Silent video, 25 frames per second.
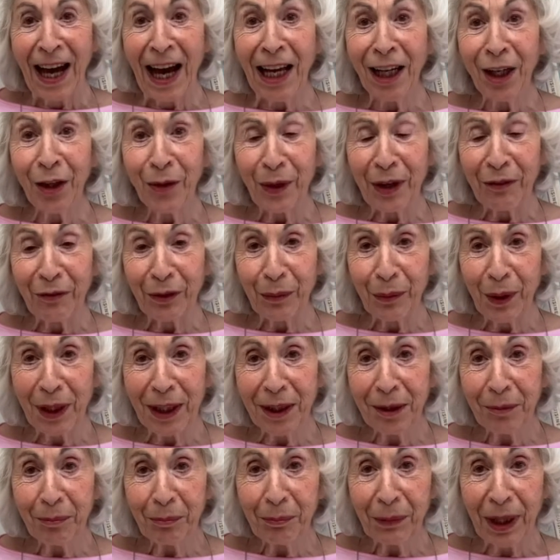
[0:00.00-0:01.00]
Hello
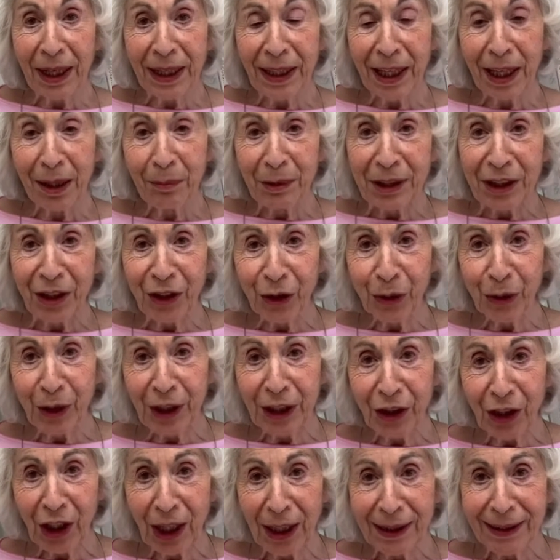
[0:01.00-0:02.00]
everyone, my name is Judy
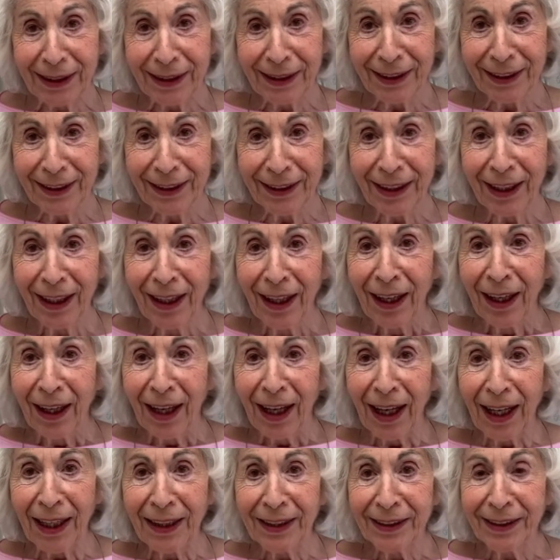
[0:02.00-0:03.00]
Jackson
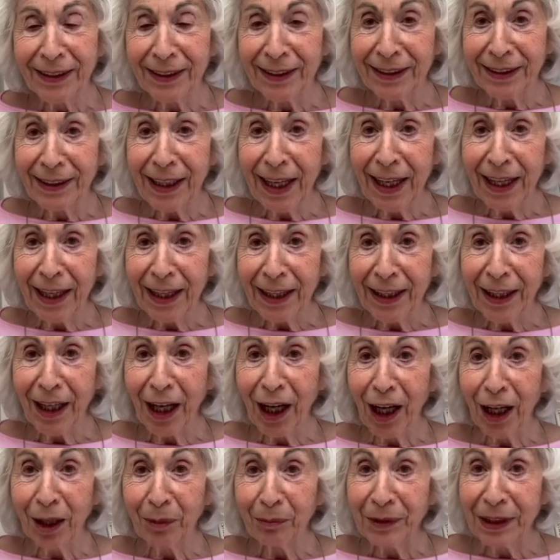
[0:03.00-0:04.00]
and today
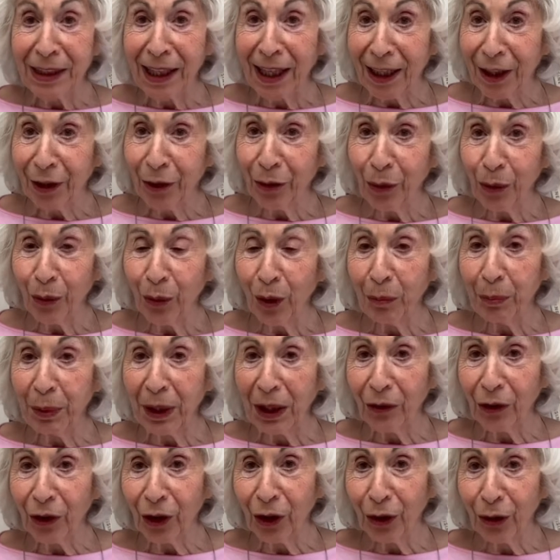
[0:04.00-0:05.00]
I'm telling you
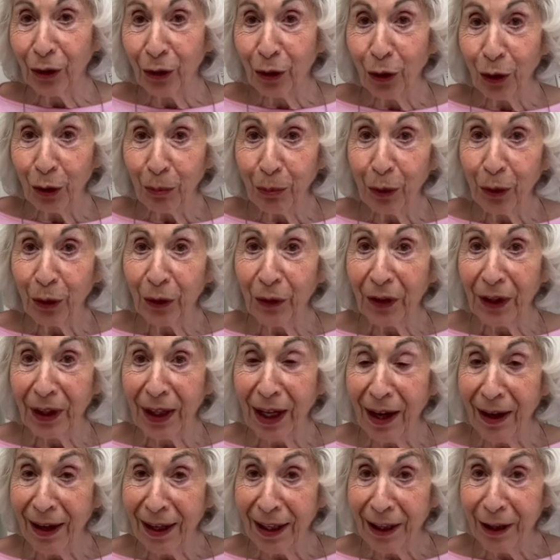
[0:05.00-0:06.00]
about a cookbook that
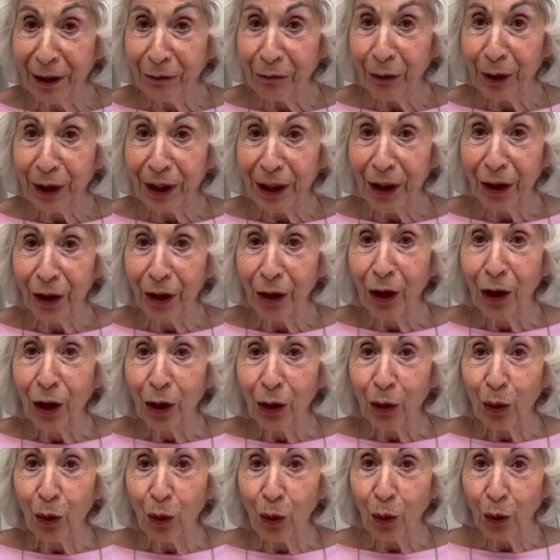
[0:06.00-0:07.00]
I have written
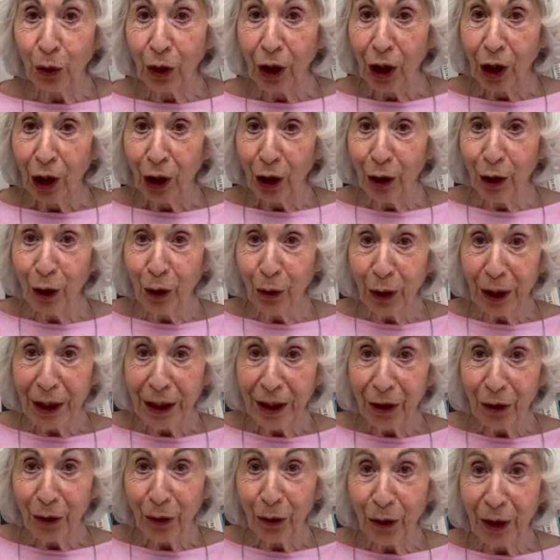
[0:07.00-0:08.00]
called
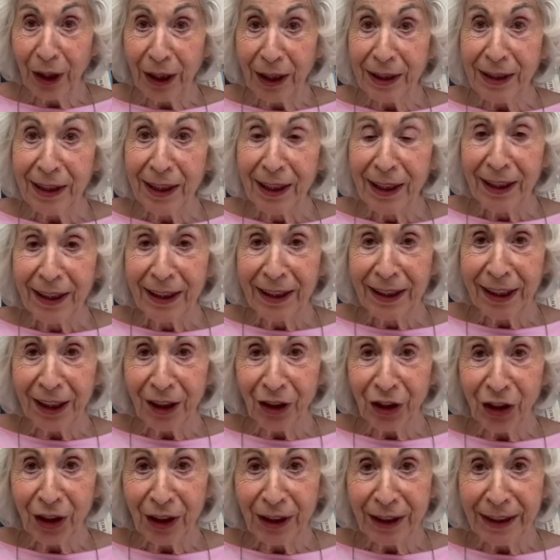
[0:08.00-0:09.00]
Lookit Cookit,
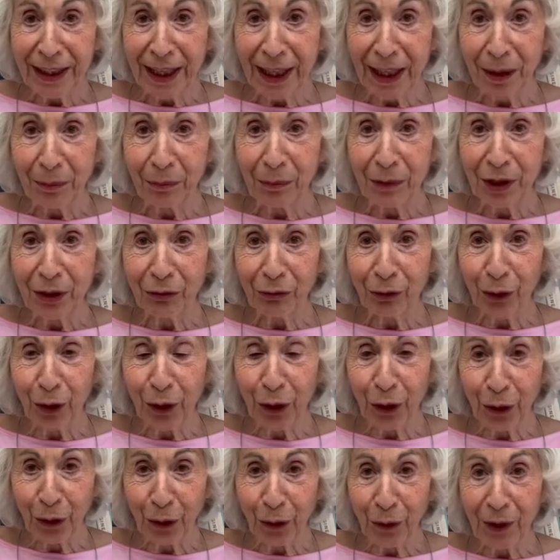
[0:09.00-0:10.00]
Kitchen Games for
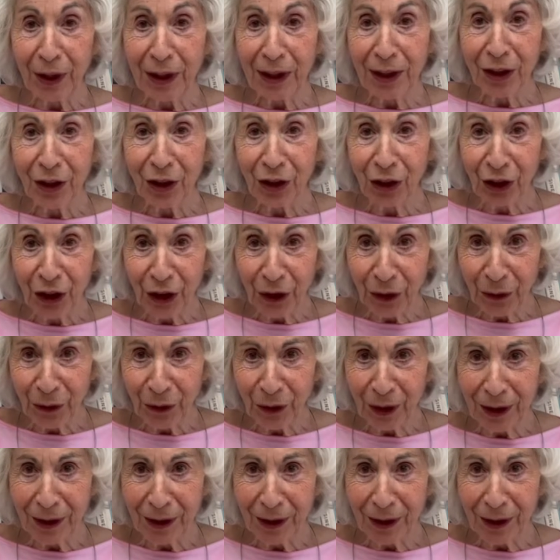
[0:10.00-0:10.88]
Curious Children.